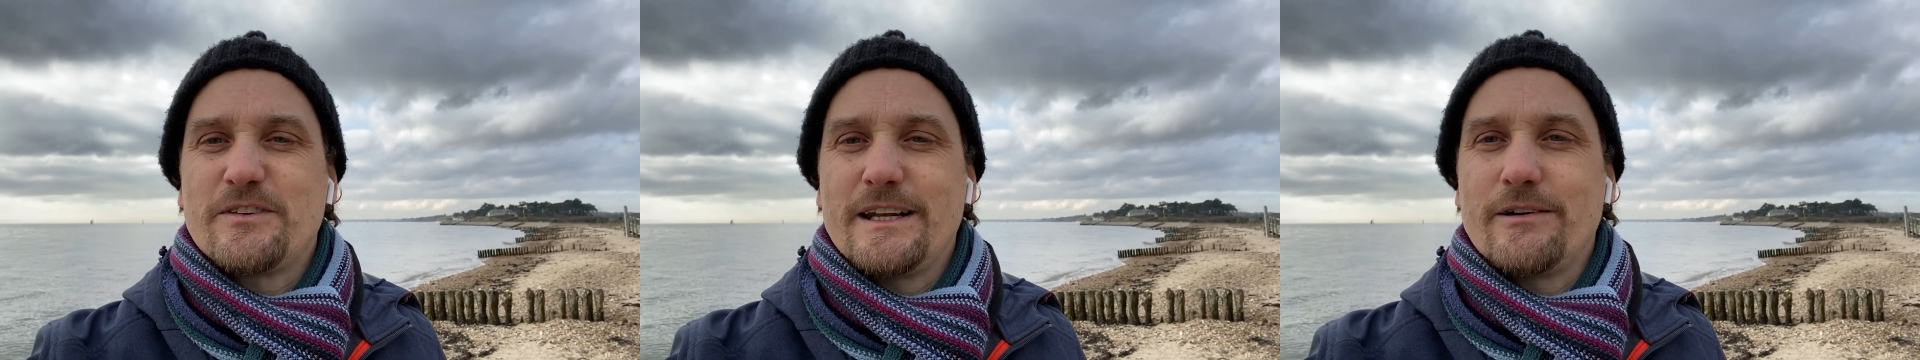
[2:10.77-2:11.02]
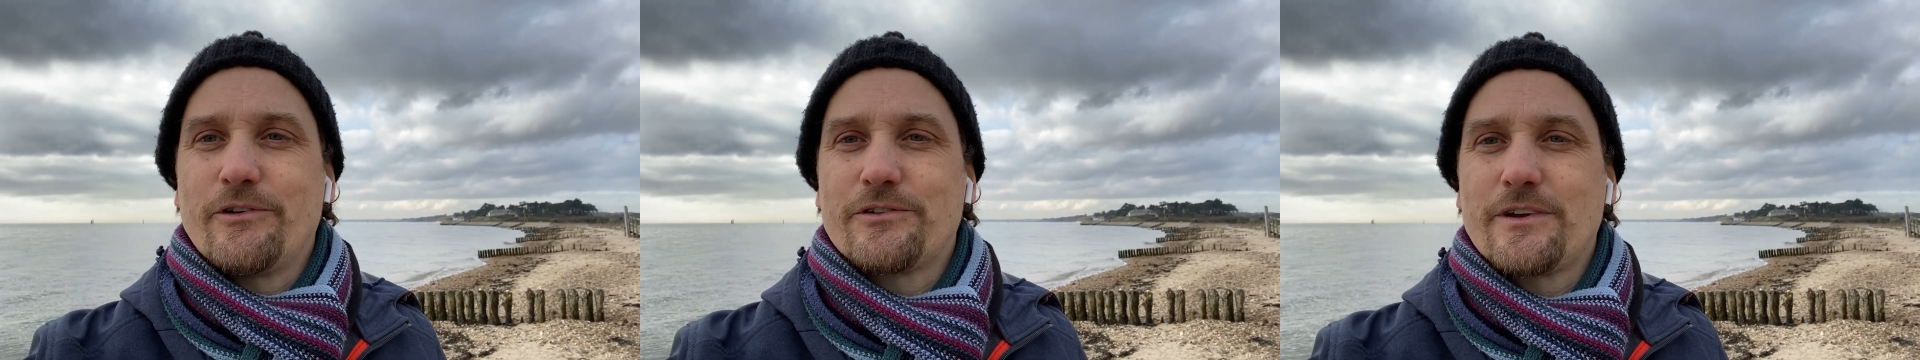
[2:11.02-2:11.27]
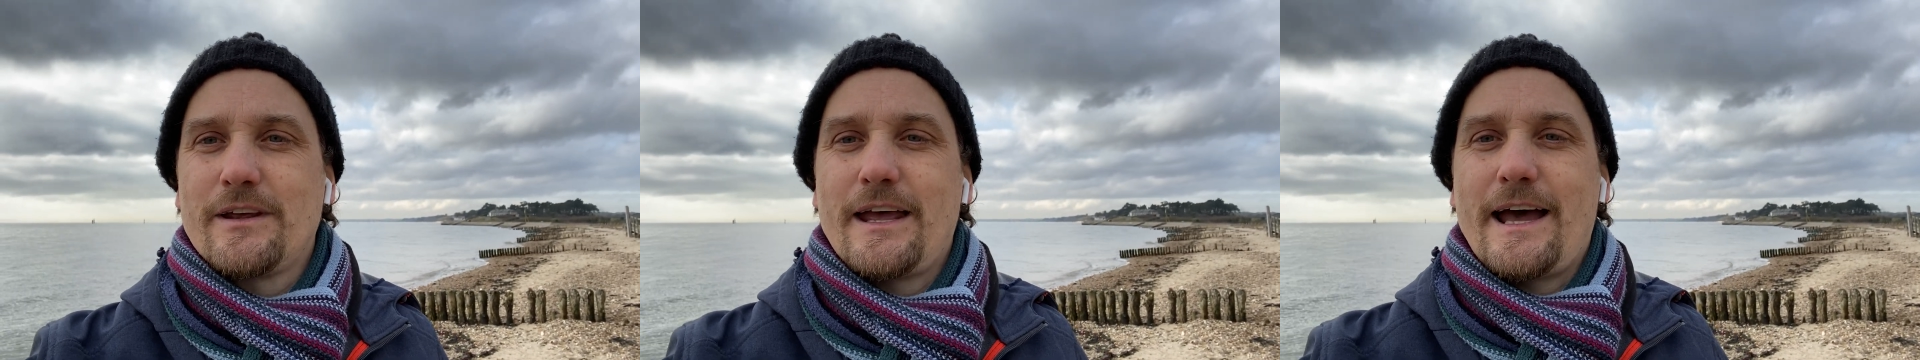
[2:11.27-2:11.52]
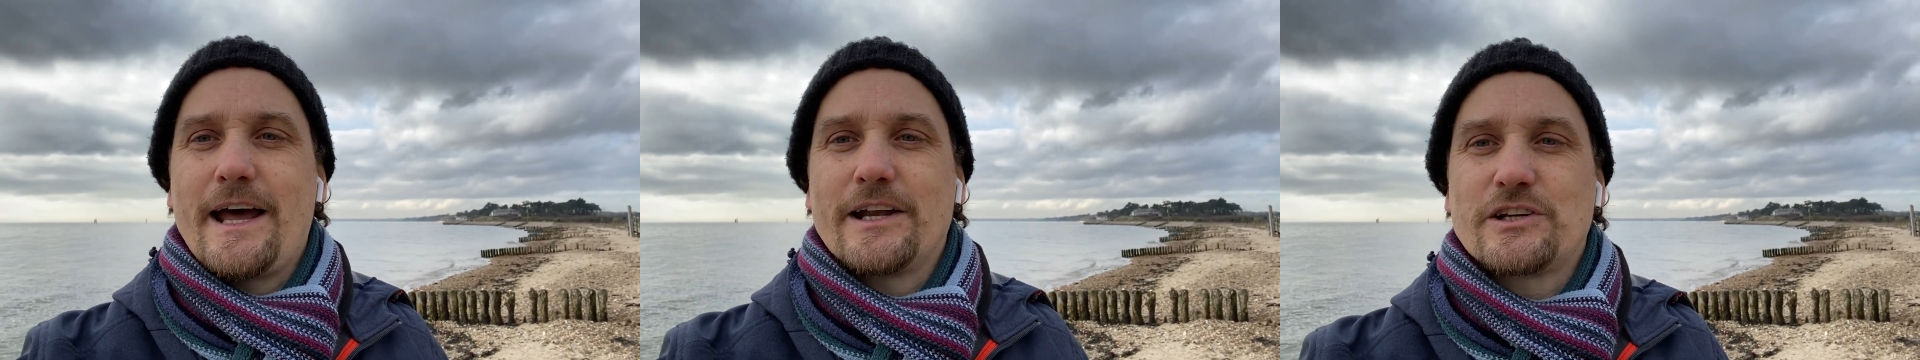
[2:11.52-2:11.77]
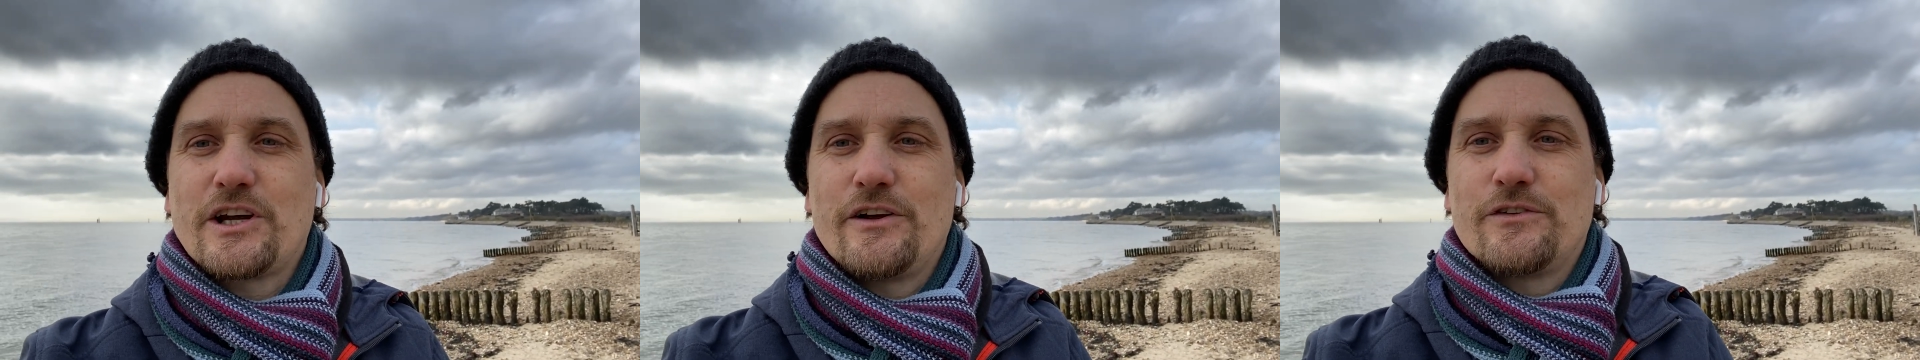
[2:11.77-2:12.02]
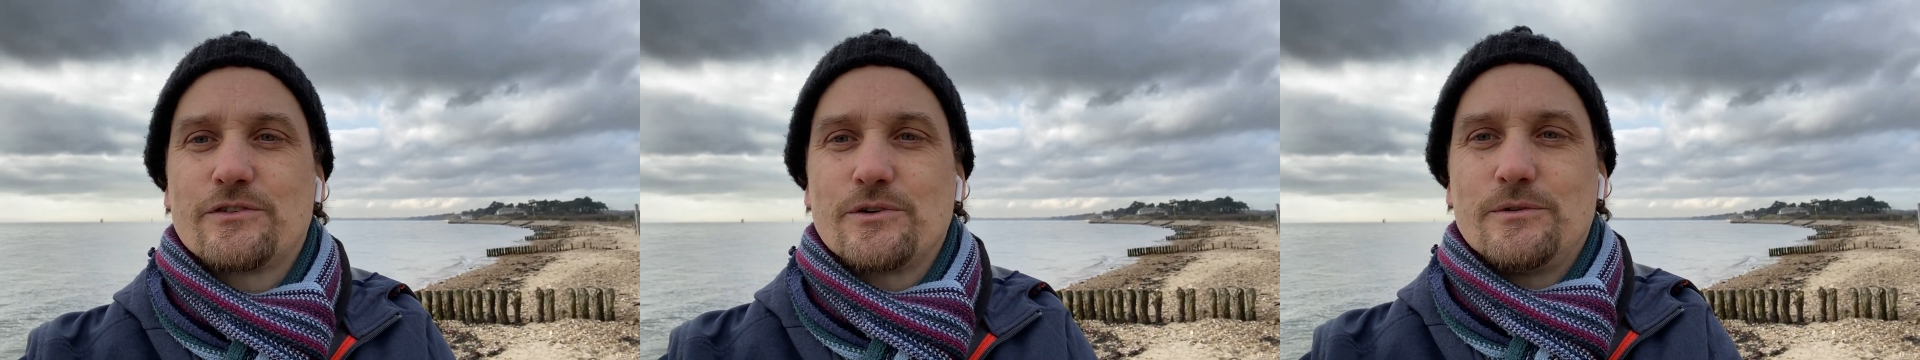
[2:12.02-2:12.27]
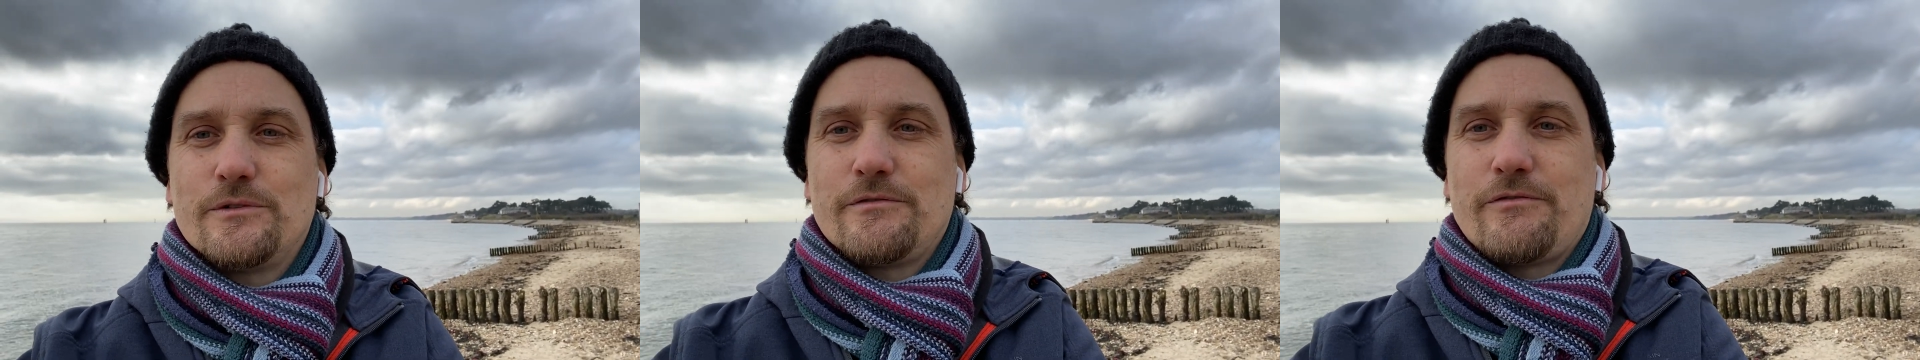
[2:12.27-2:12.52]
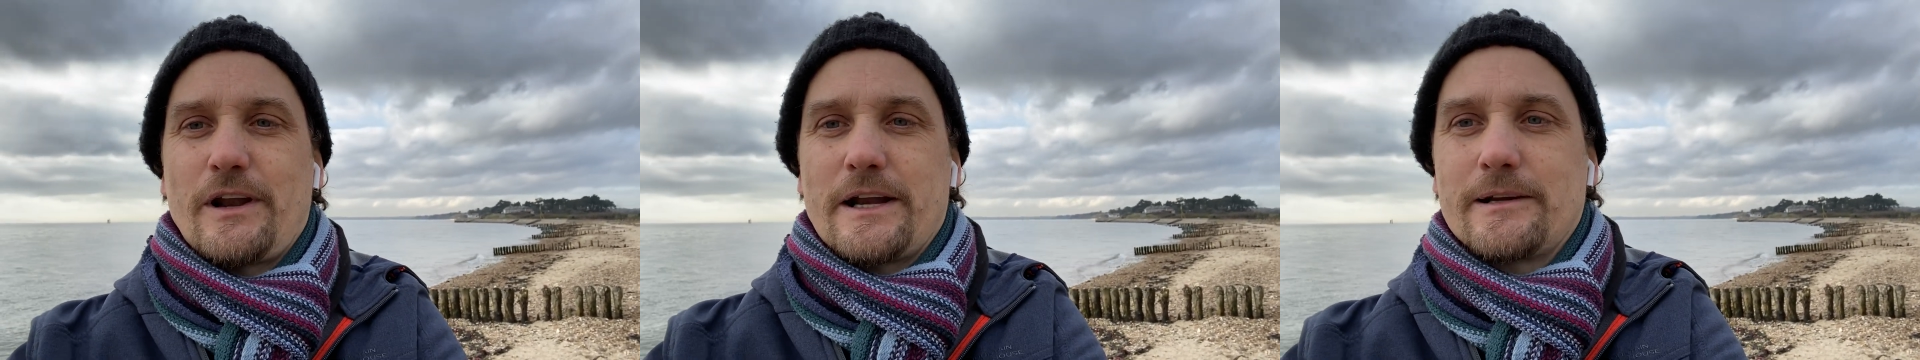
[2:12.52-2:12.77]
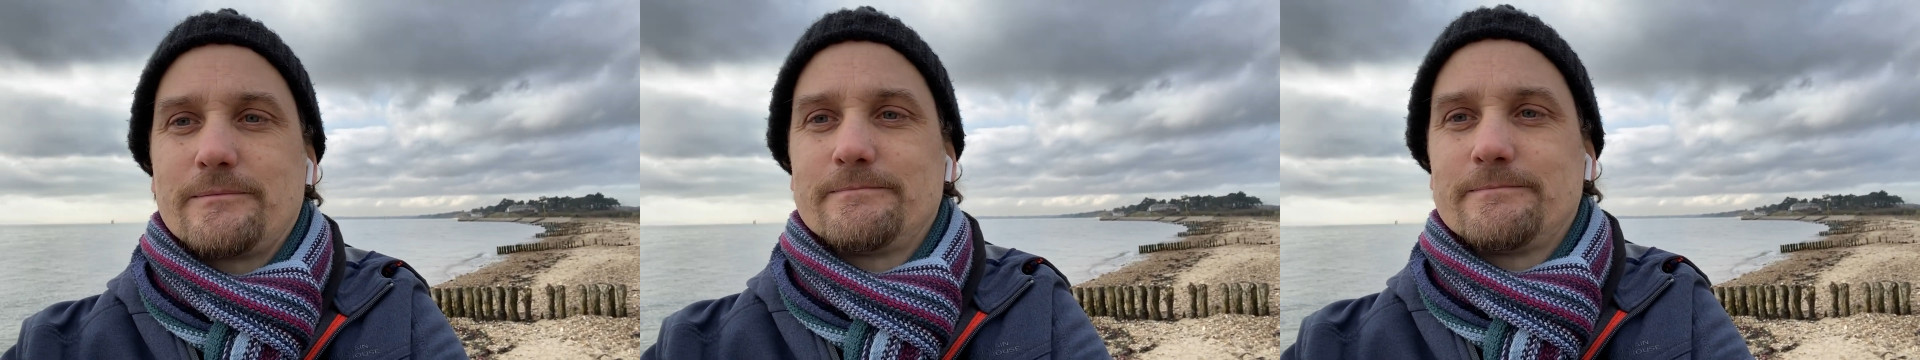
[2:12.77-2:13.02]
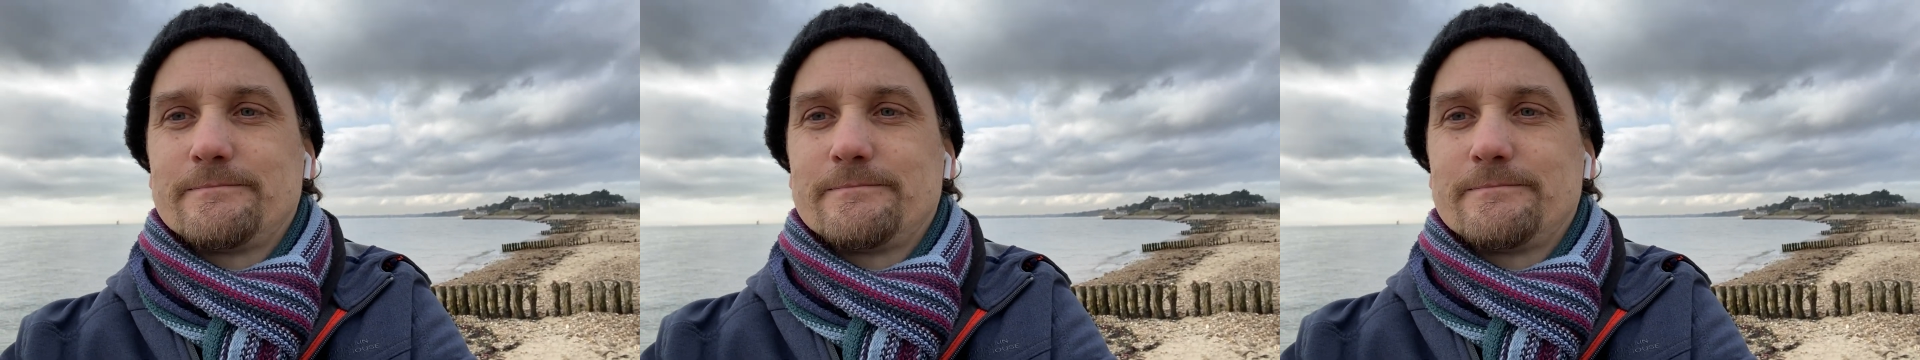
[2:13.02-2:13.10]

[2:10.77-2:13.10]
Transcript: sea levels and coastal flooding.